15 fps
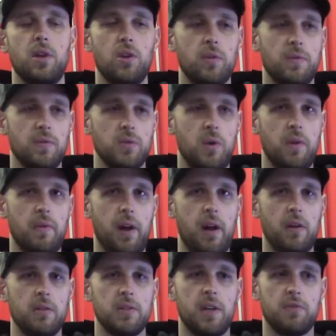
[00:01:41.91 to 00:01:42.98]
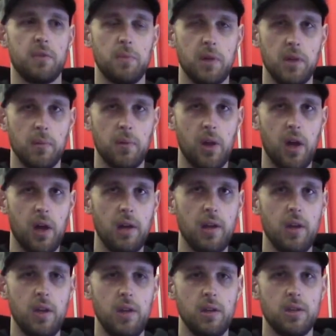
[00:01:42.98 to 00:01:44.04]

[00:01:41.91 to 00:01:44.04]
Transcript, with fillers: cured for 12 hours after being applied.